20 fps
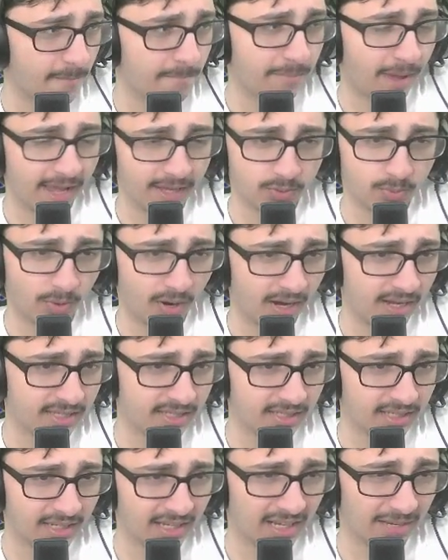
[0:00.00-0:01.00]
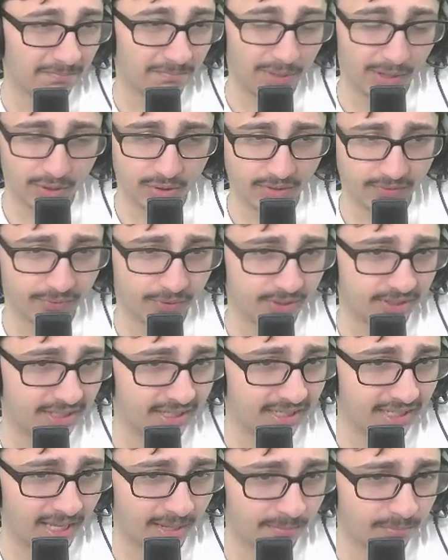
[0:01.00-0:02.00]
Pace-wise, pretty good for a
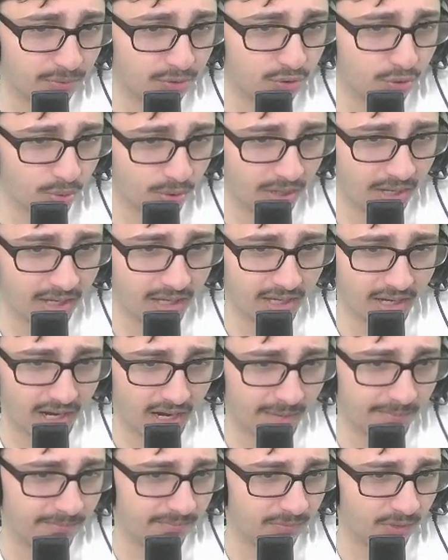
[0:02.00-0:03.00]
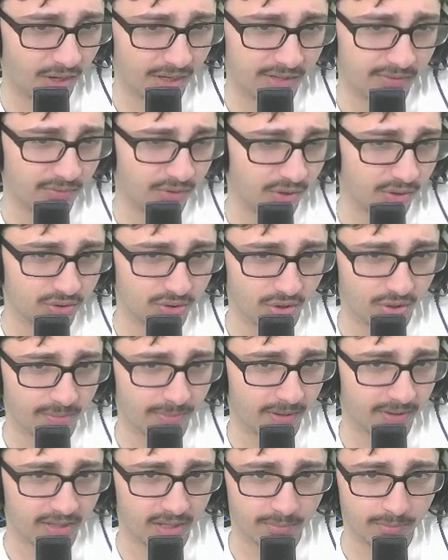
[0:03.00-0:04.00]
CDM. Shooting, I'm not even gonna talk
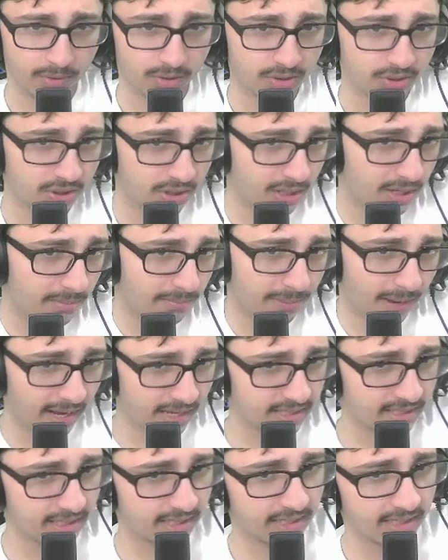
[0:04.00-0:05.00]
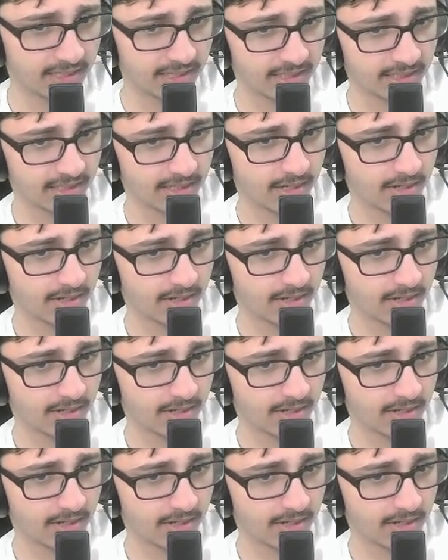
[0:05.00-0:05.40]
about that much. Passing,